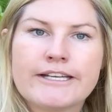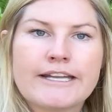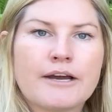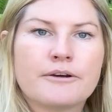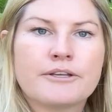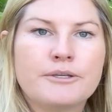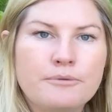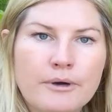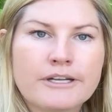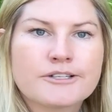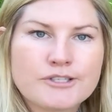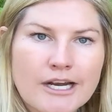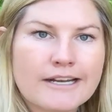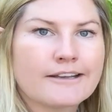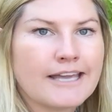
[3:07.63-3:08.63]
Now you want to
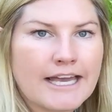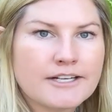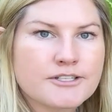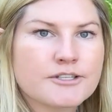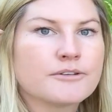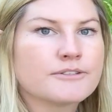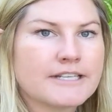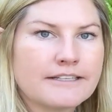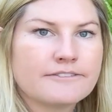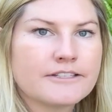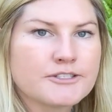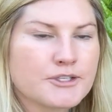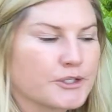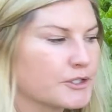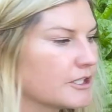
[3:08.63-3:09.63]
try to catch those
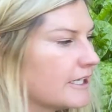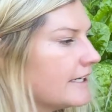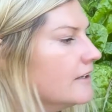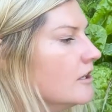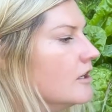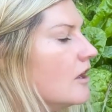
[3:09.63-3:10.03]
aphids early.